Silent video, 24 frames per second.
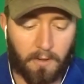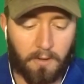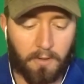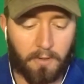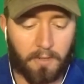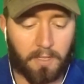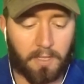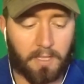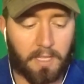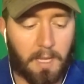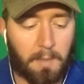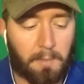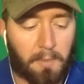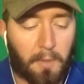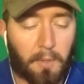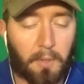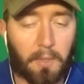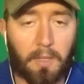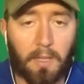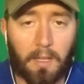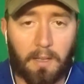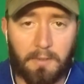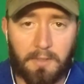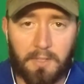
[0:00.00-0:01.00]
They're going to keep their
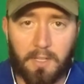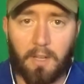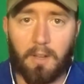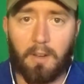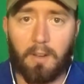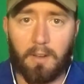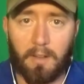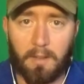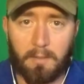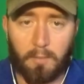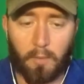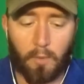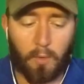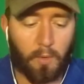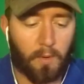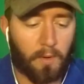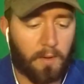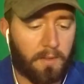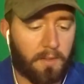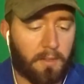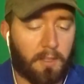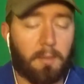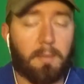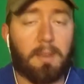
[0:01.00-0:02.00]
gloves on more,
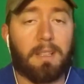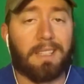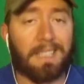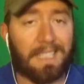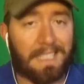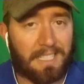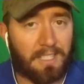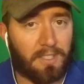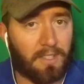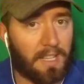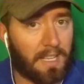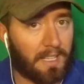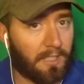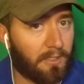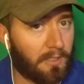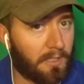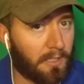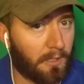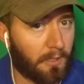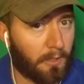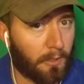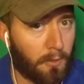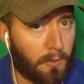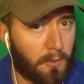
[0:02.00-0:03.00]
and they're going to be less likely to
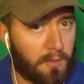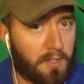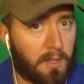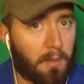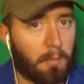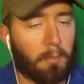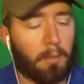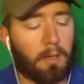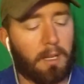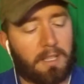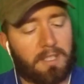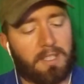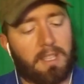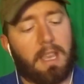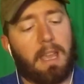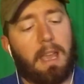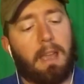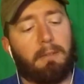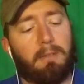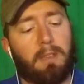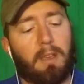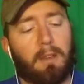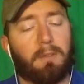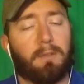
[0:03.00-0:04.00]
lose them because they
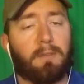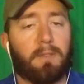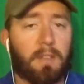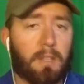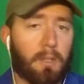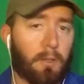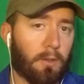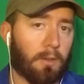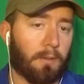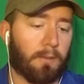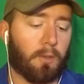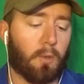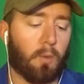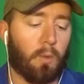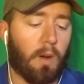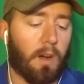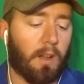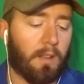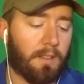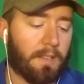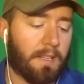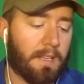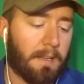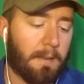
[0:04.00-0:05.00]
have that feel of
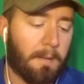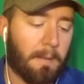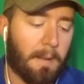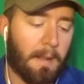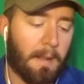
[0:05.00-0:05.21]
quality.